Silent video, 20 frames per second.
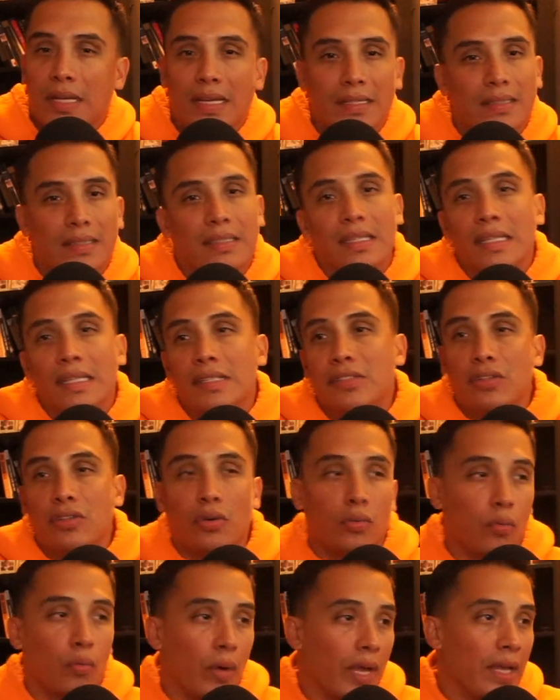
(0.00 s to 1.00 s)
it's
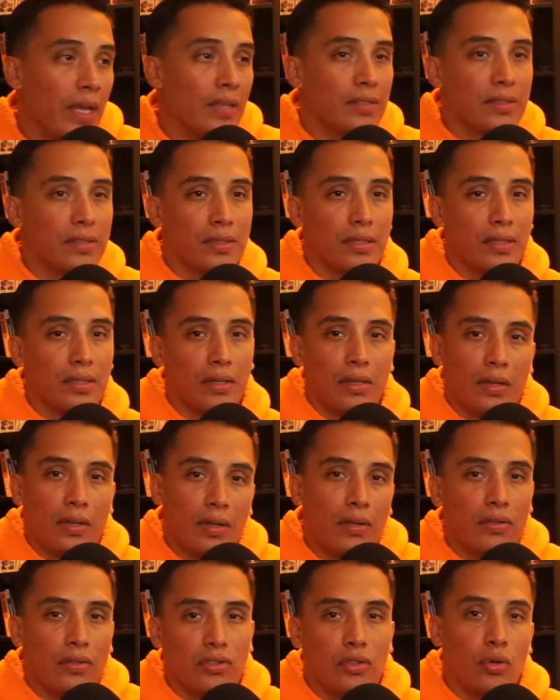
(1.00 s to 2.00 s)
easier ways
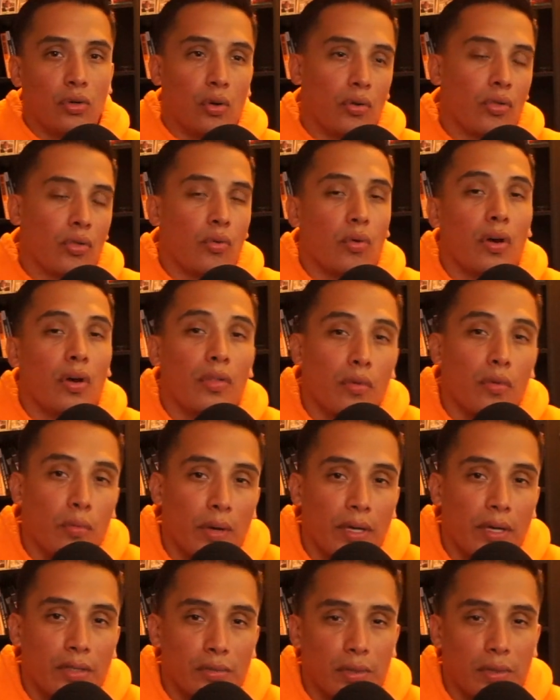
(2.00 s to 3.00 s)
to go through other
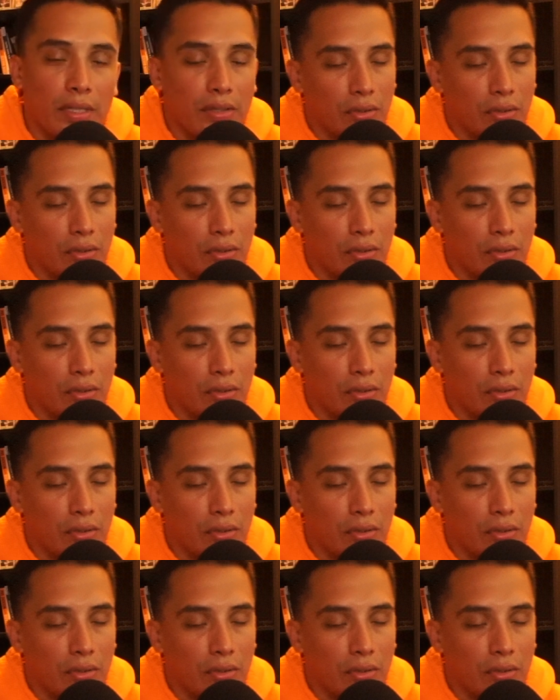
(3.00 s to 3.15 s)
ways, right?